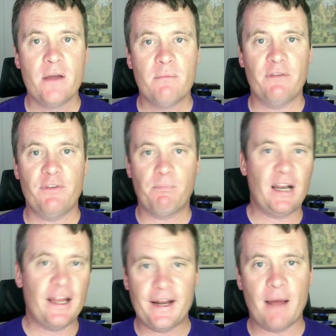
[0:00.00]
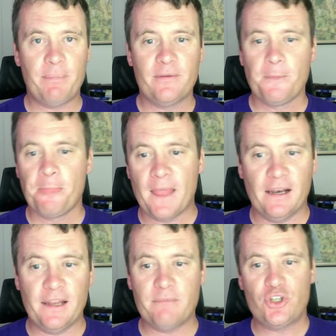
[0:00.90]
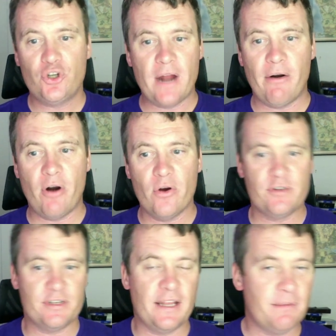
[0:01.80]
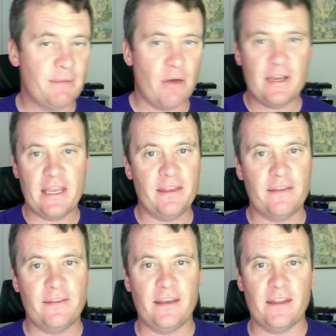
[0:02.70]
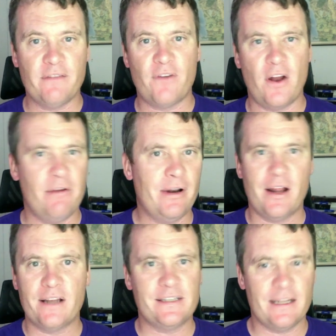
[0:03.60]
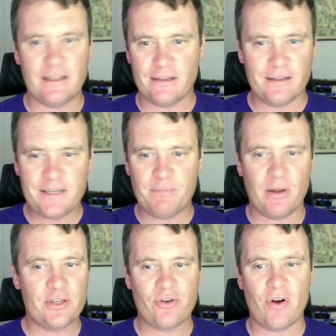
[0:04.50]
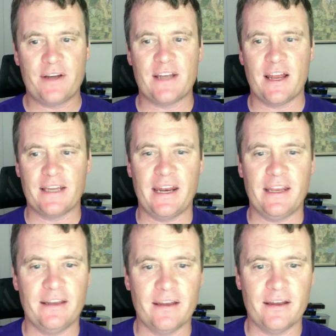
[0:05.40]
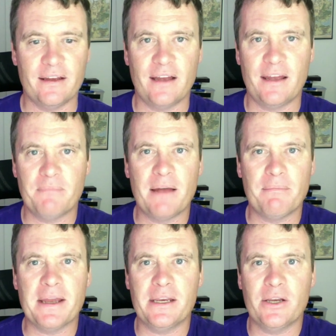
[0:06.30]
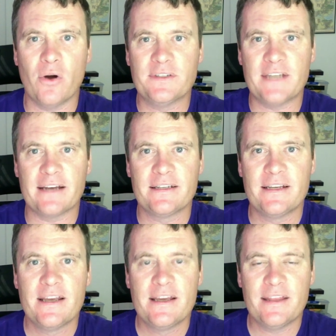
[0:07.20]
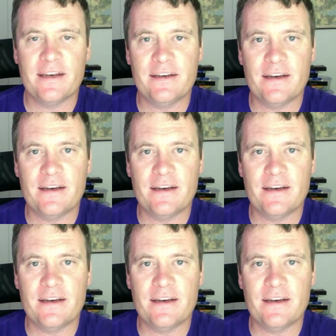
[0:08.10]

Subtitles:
But if you play it up and let them shoot arrows and let them go and hit the thing, and then finally realize these strikes aren't making contact, then